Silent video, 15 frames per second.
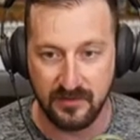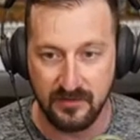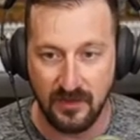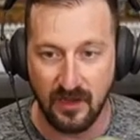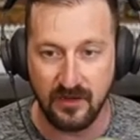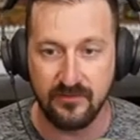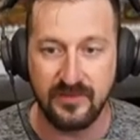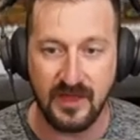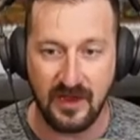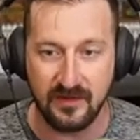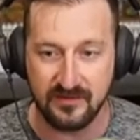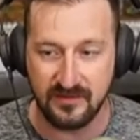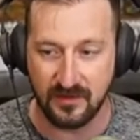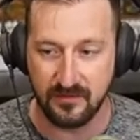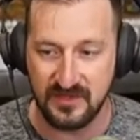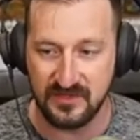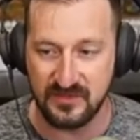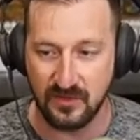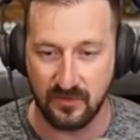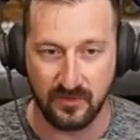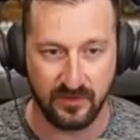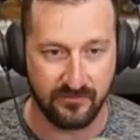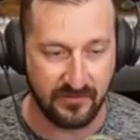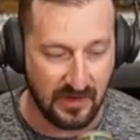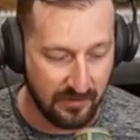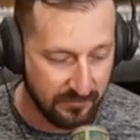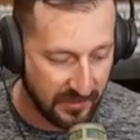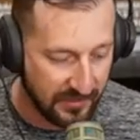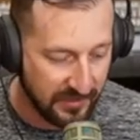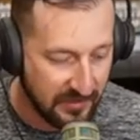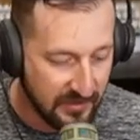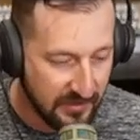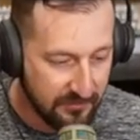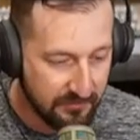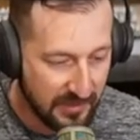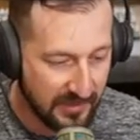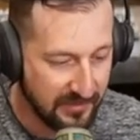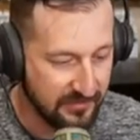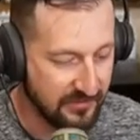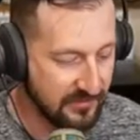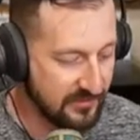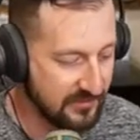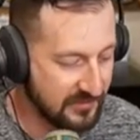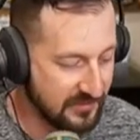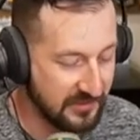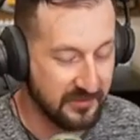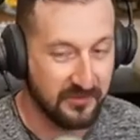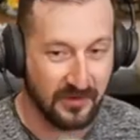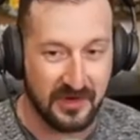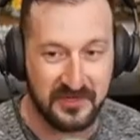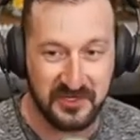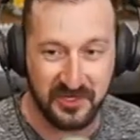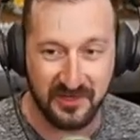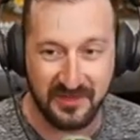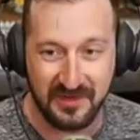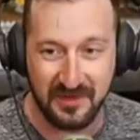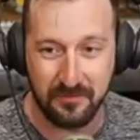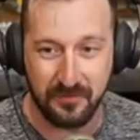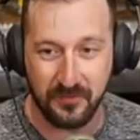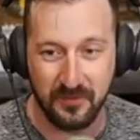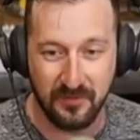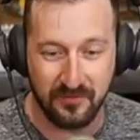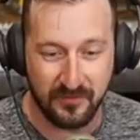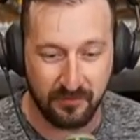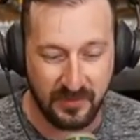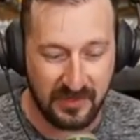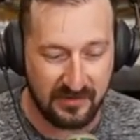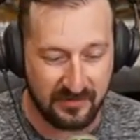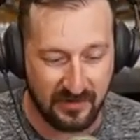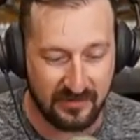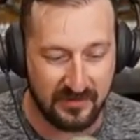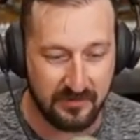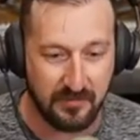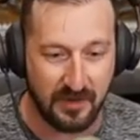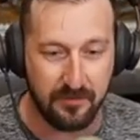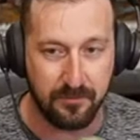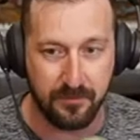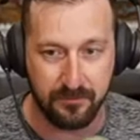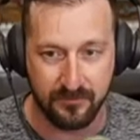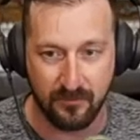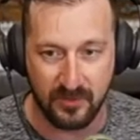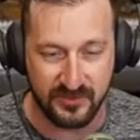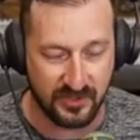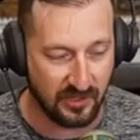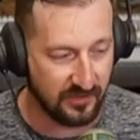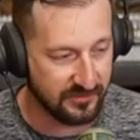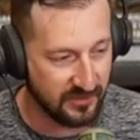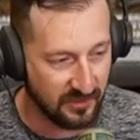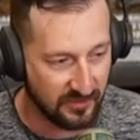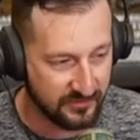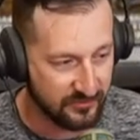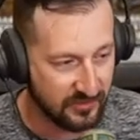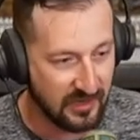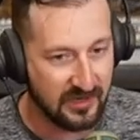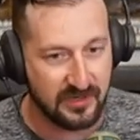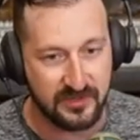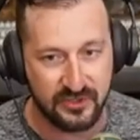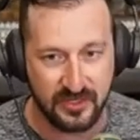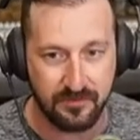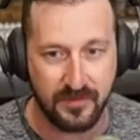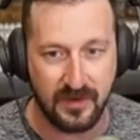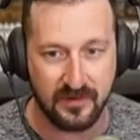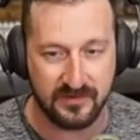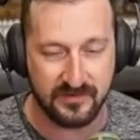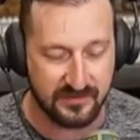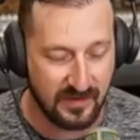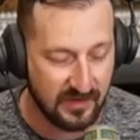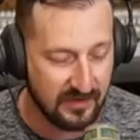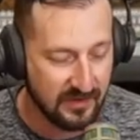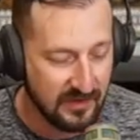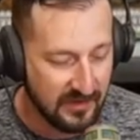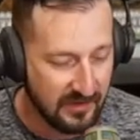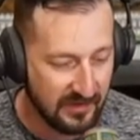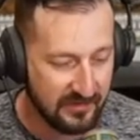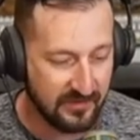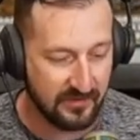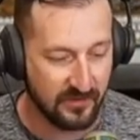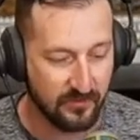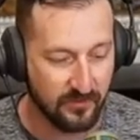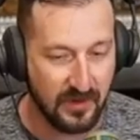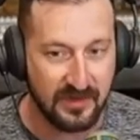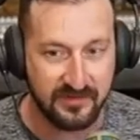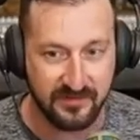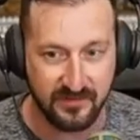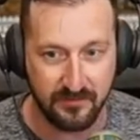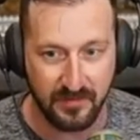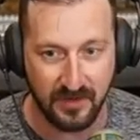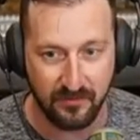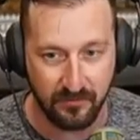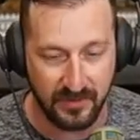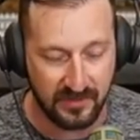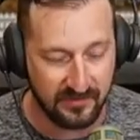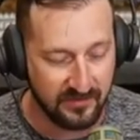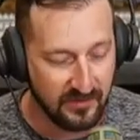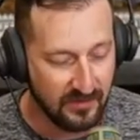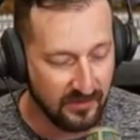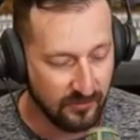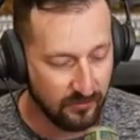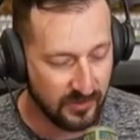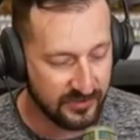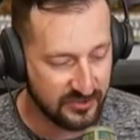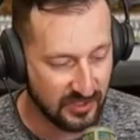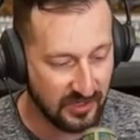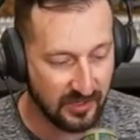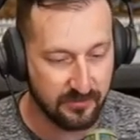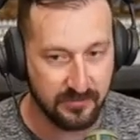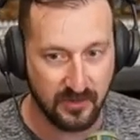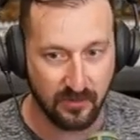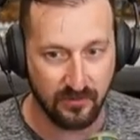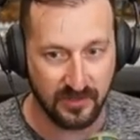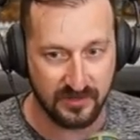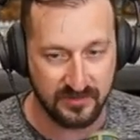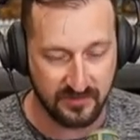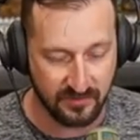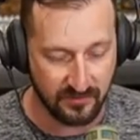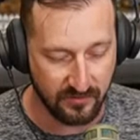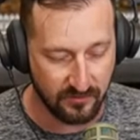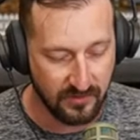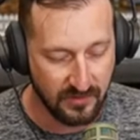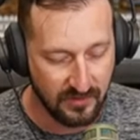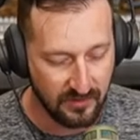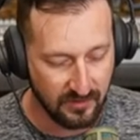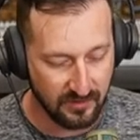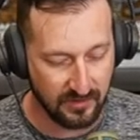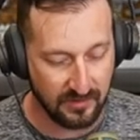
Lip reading: but none of that is going to be sold. I've got my congressionally approved wheat, and then which I'll try and ship out of state, and then the rest of my wheat, which I'm going to